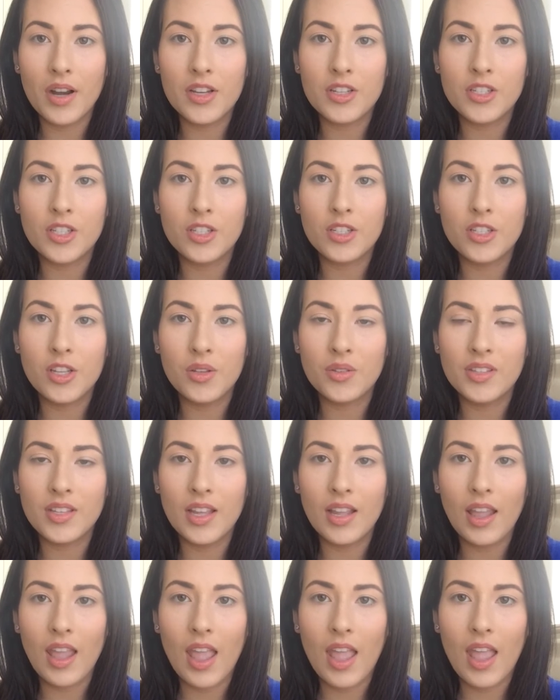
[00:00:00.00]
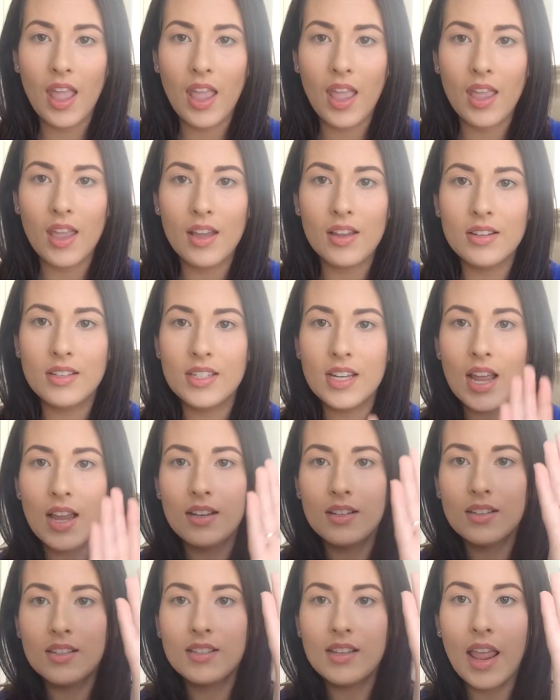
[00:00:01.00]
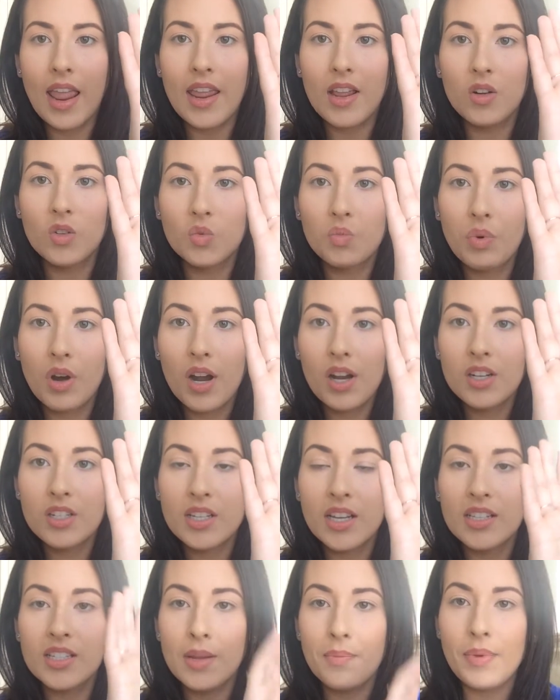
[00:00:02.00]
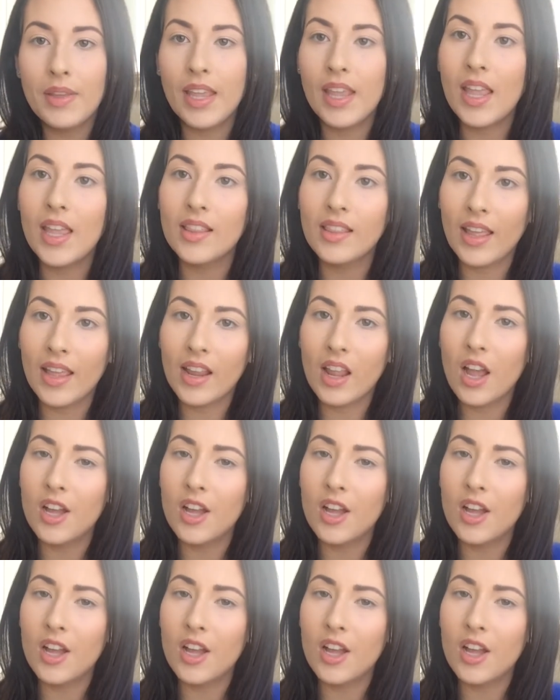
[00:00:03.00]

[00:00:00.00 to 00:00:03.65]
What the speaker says: is just using a dense angled brush and dipping it in like